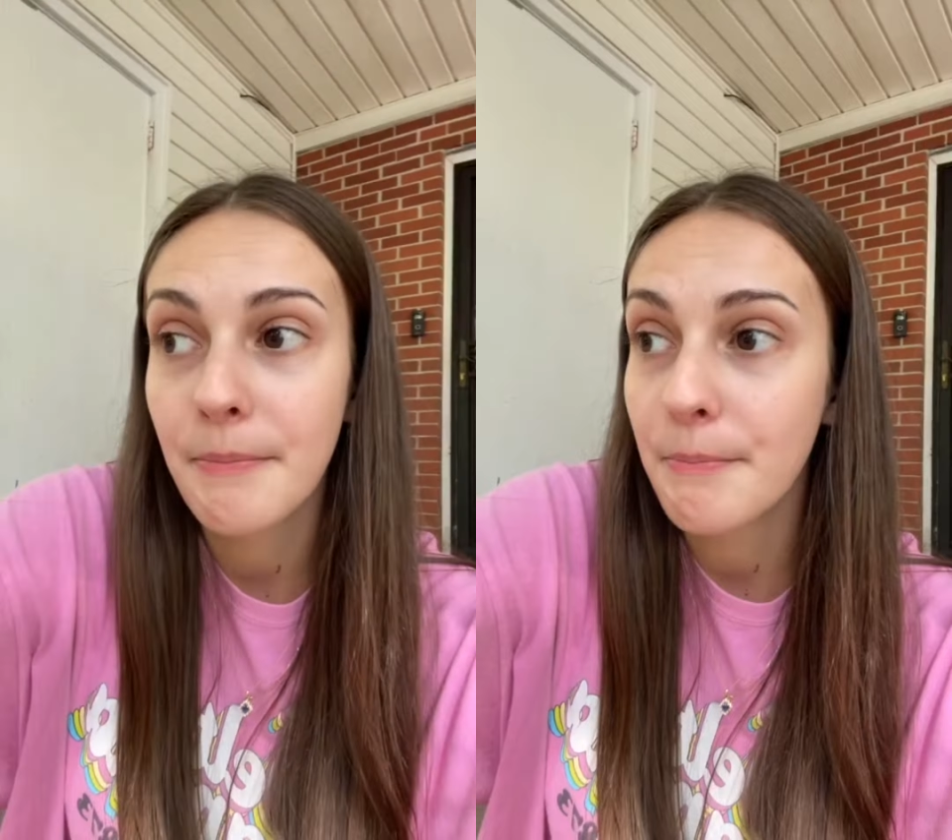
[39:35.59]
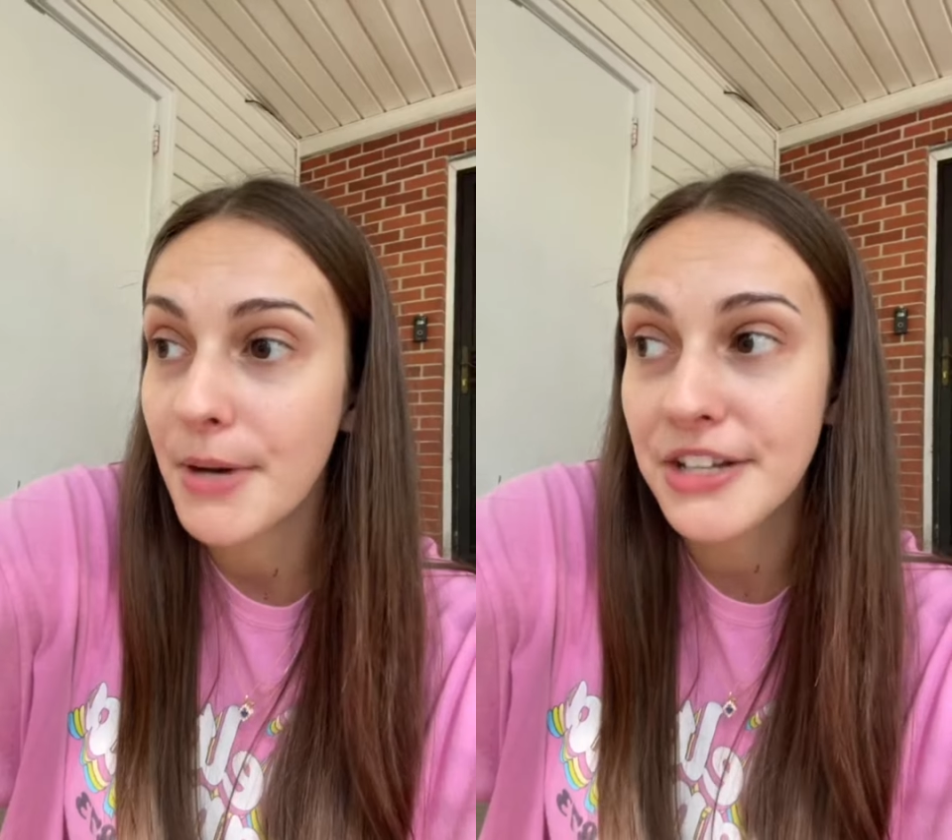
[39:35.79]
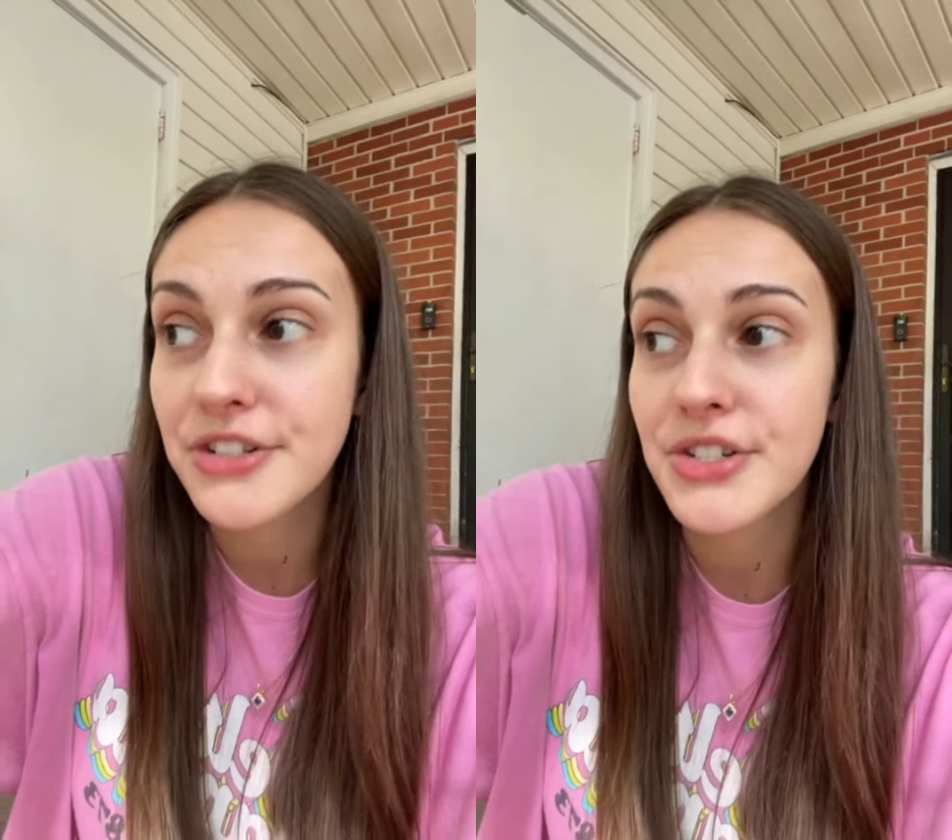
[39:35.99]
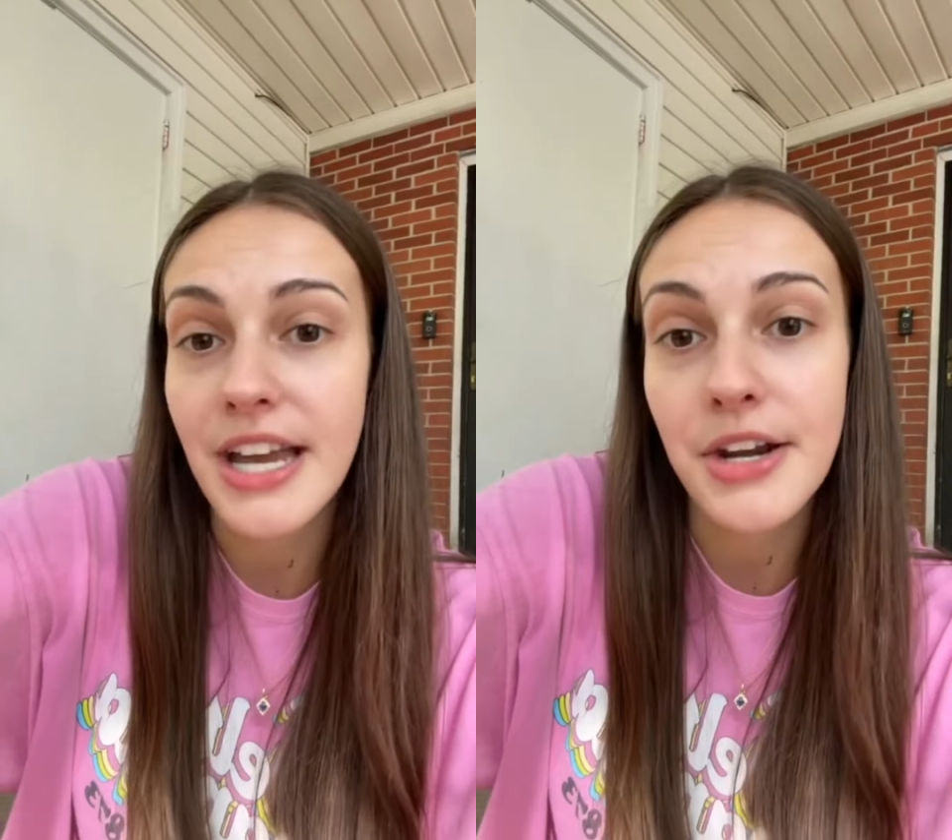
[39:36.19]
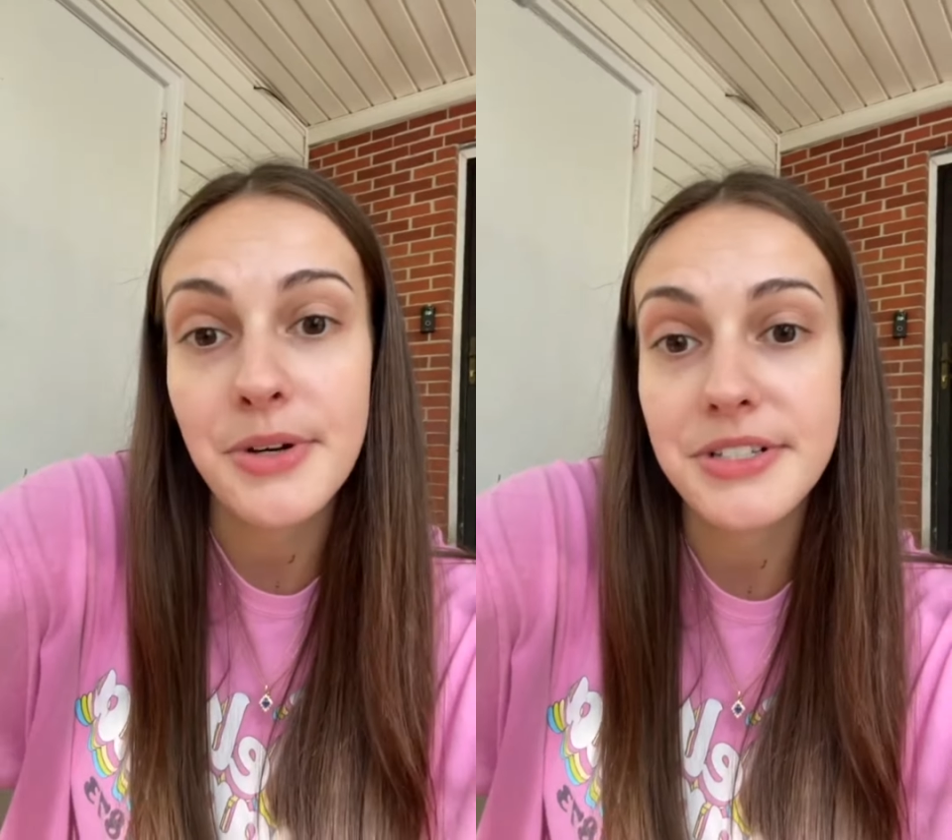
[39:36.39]
But I just
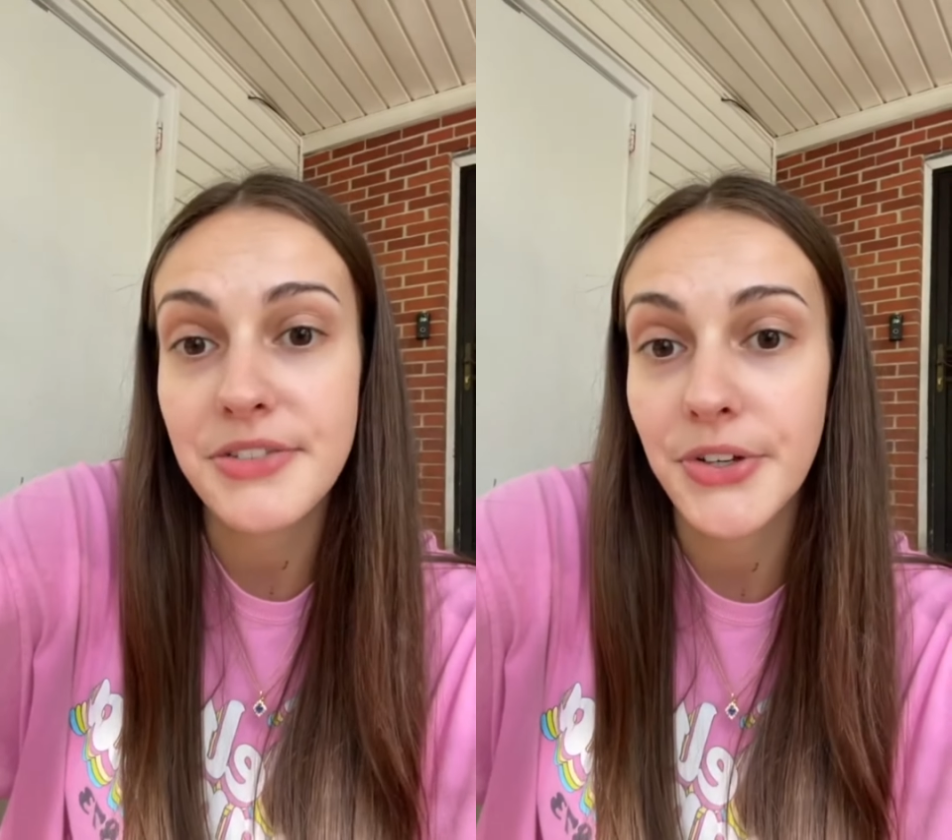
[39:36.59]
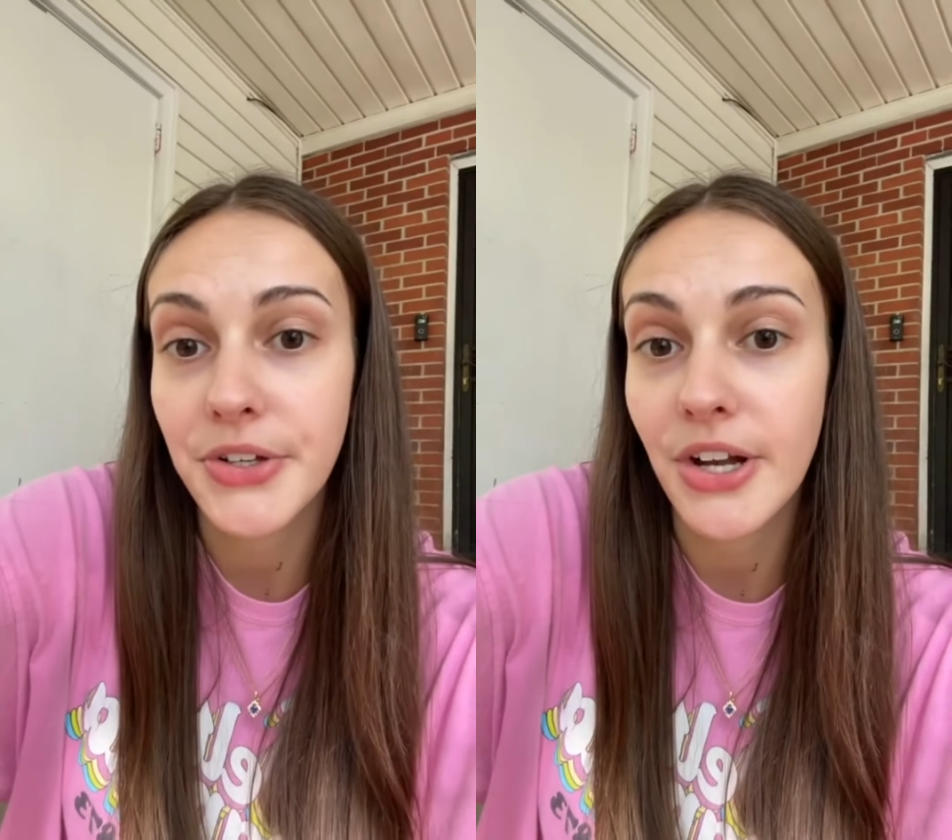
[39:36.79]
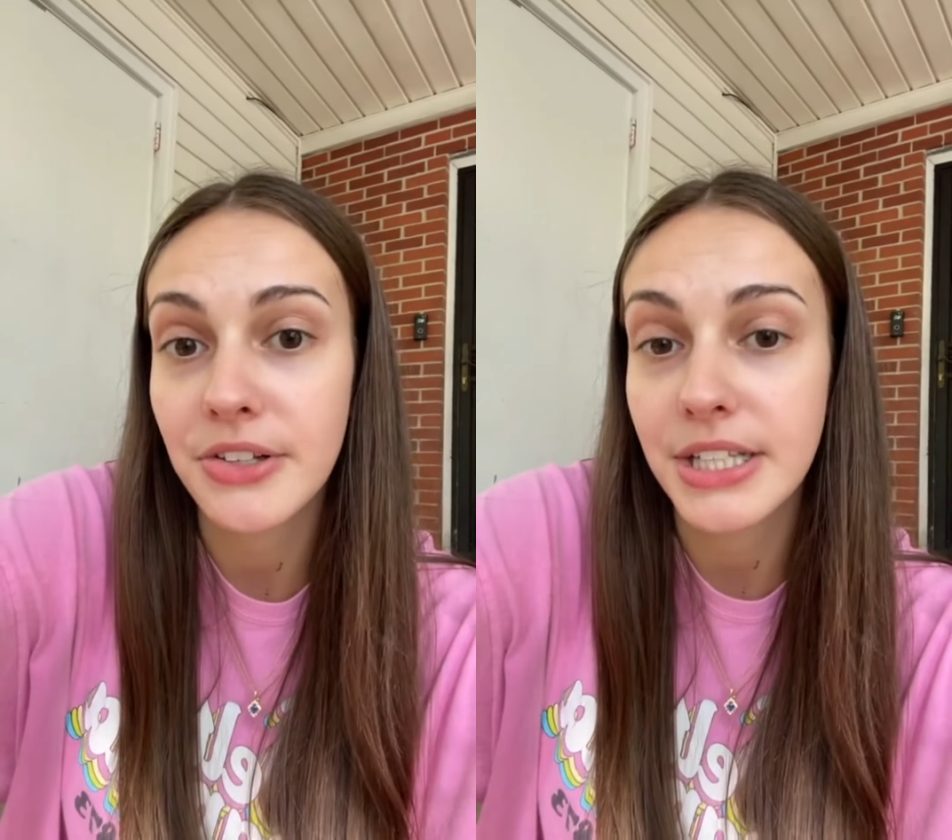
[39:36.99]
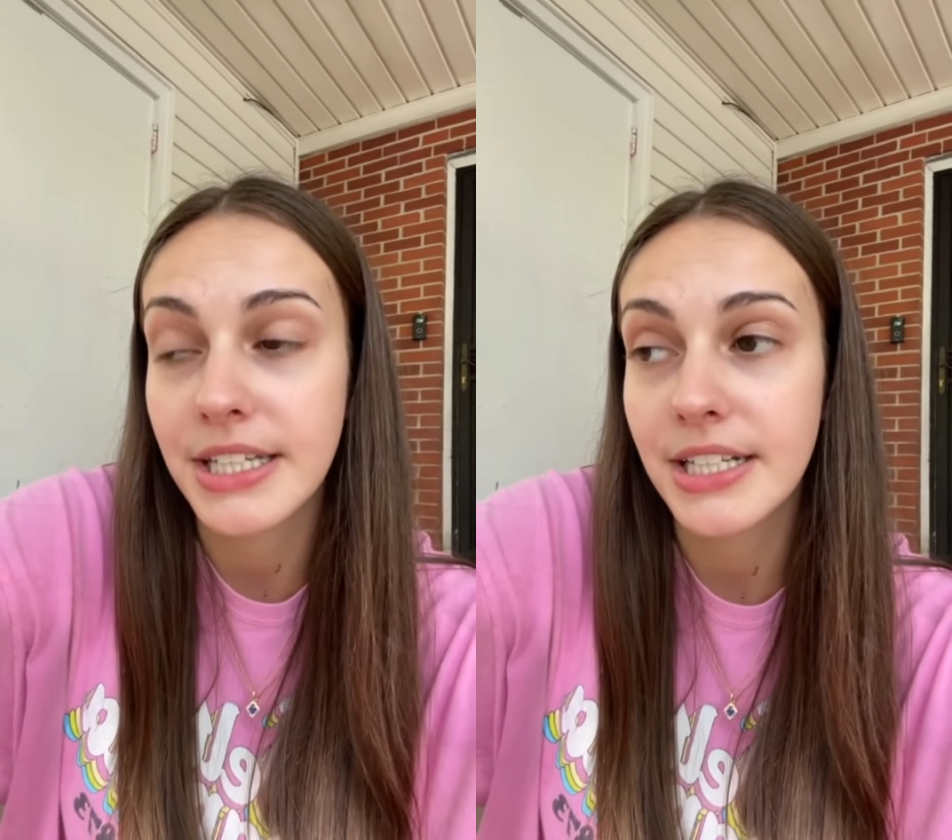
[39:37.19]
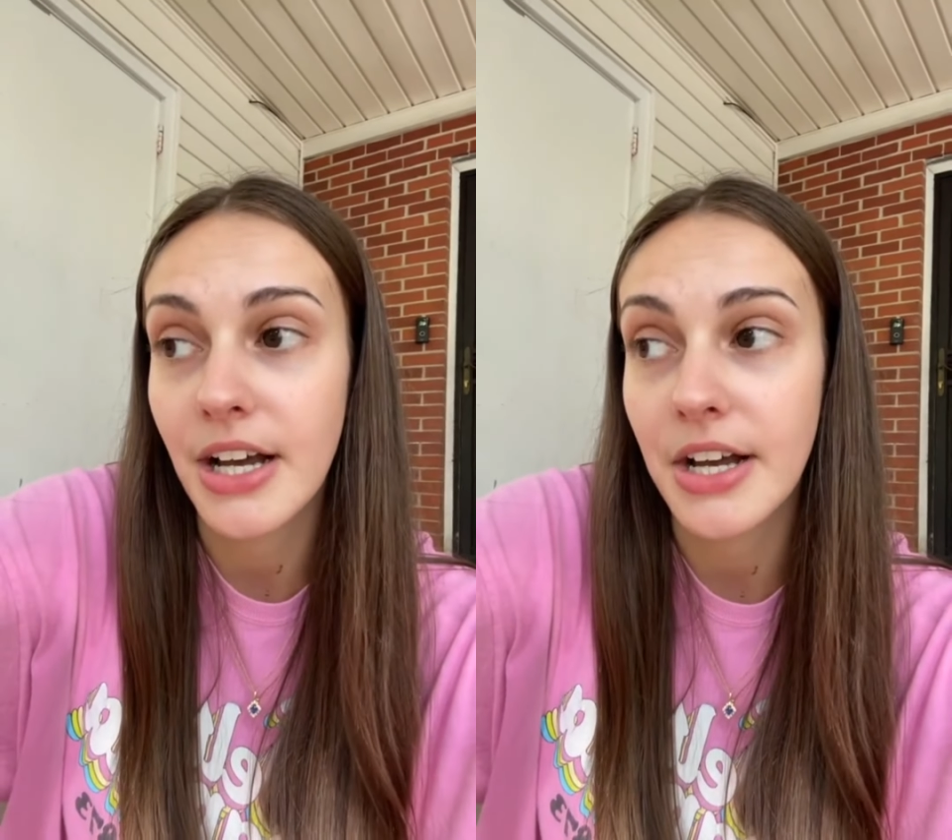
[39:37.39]
kind of wanted to fill y'all
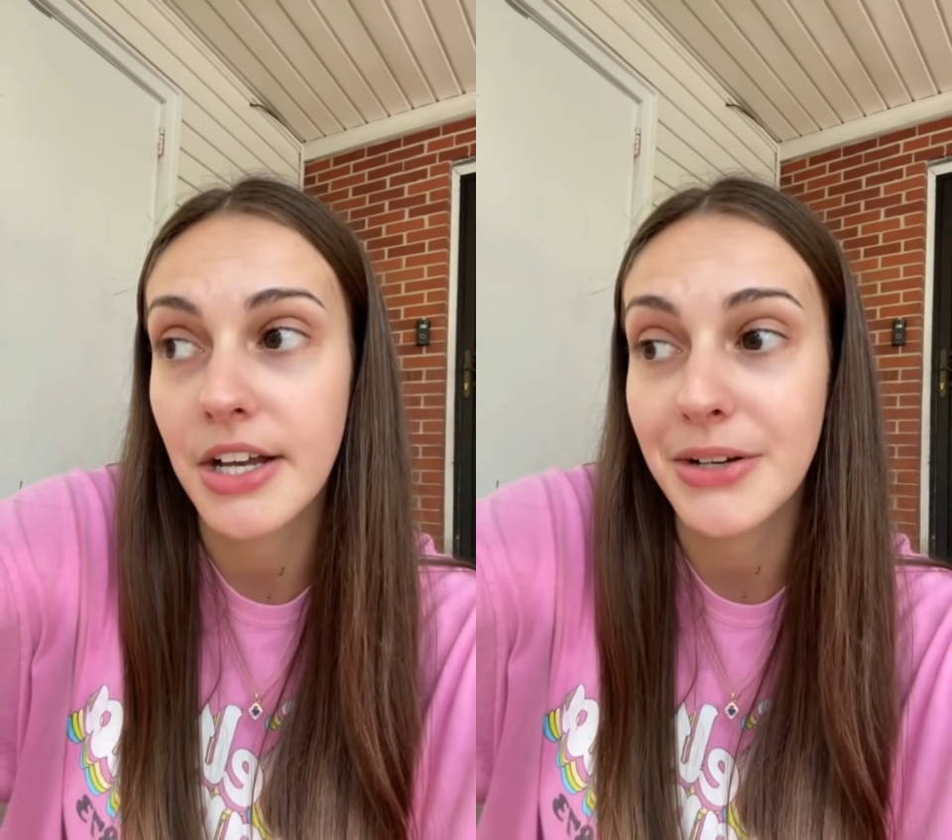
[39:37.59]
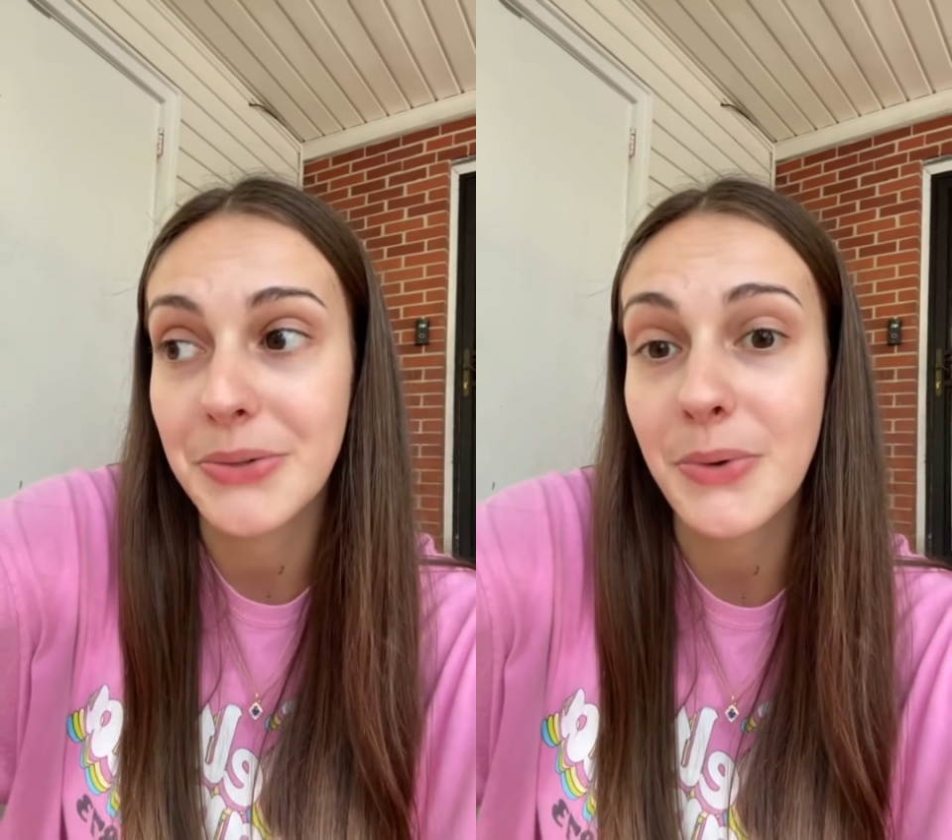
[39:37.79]
in on